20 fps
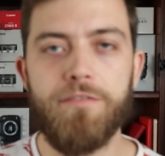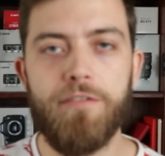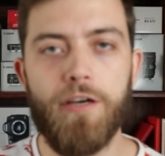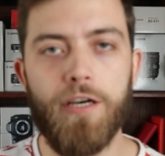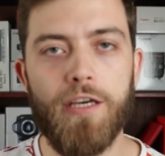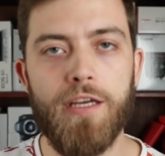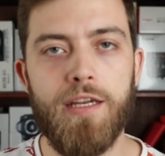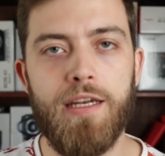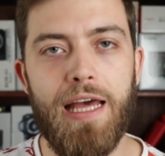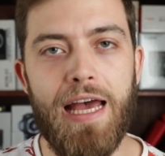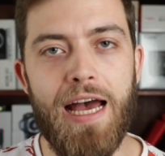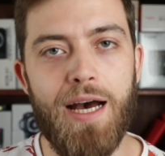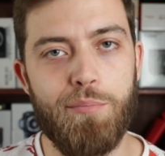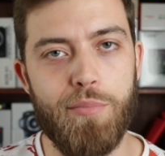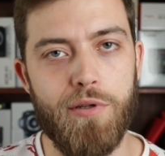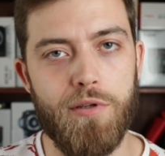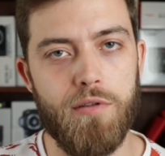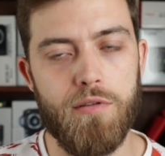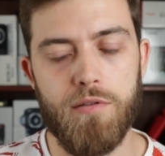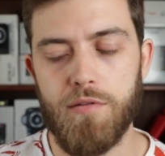Fucking
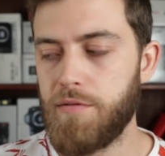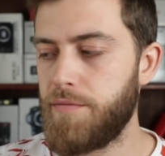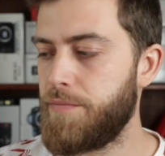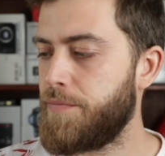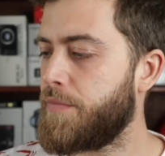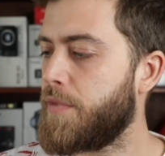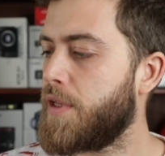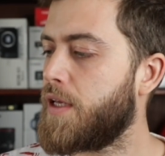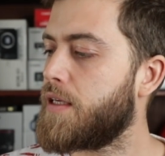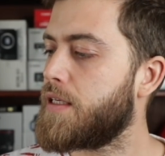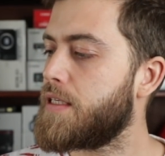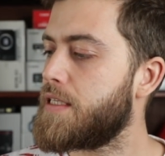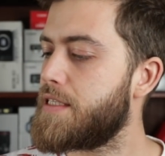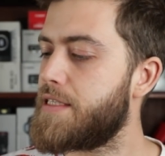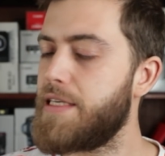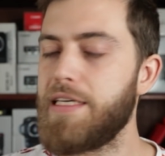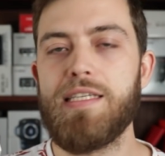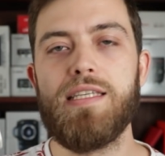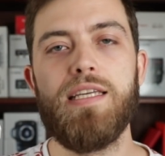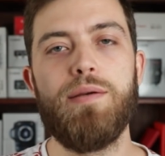Apple.
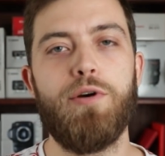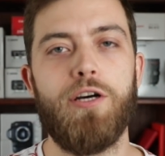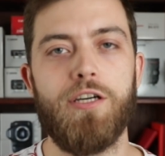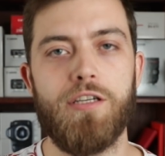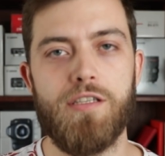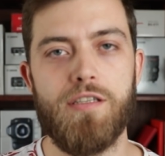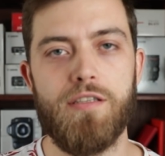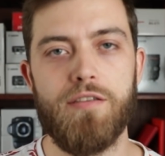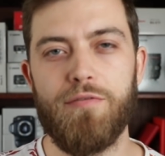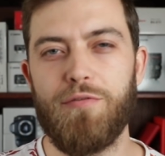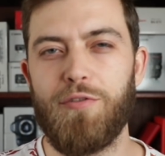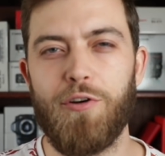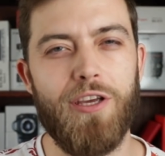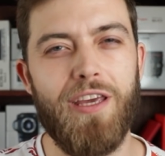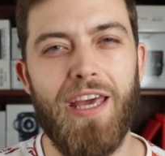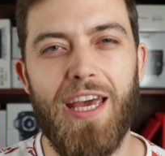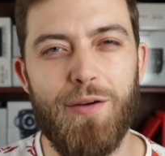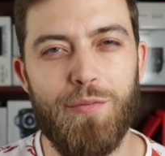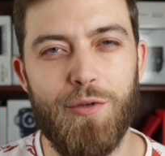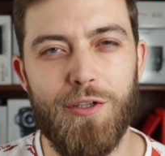60 bucks for a
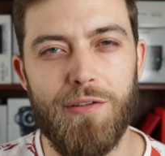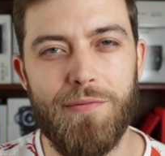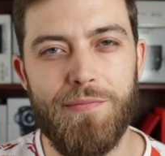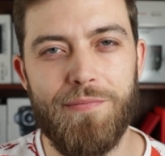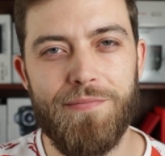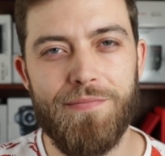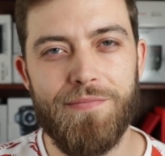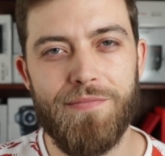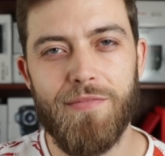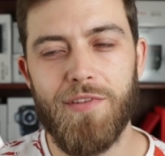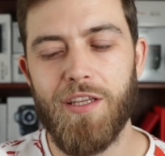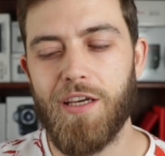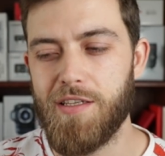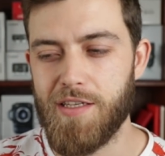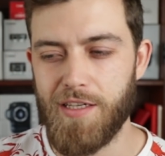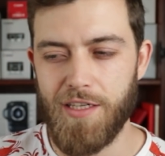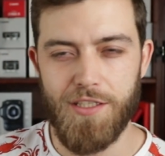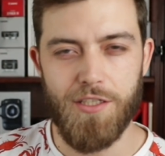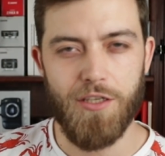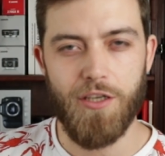cable, because
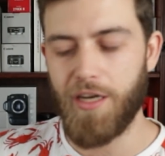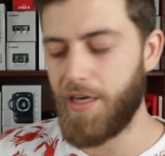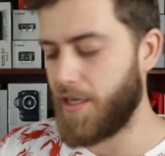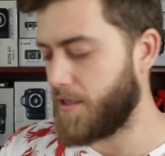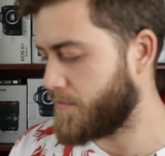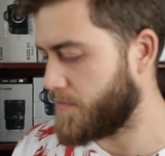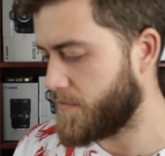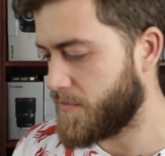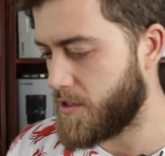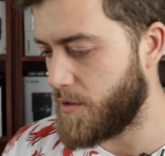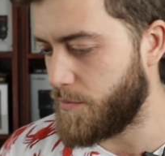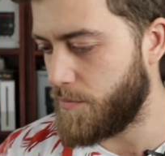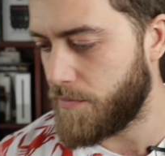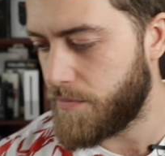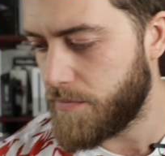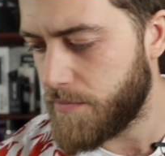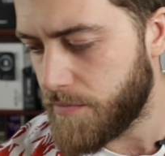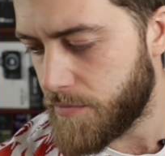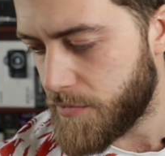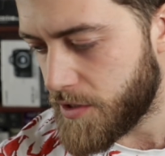I need to connect some
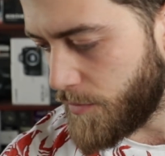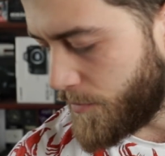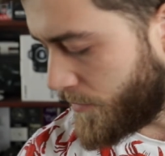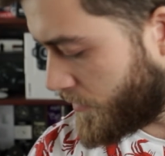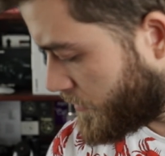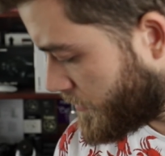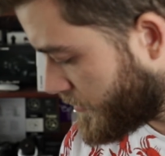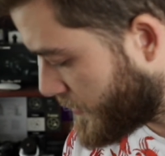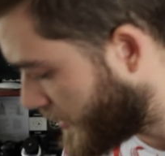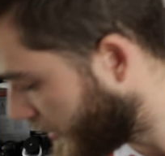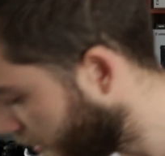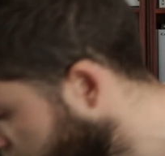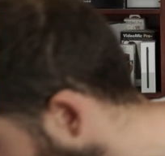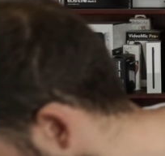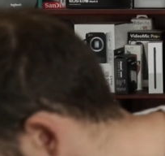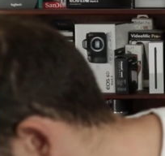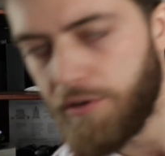things.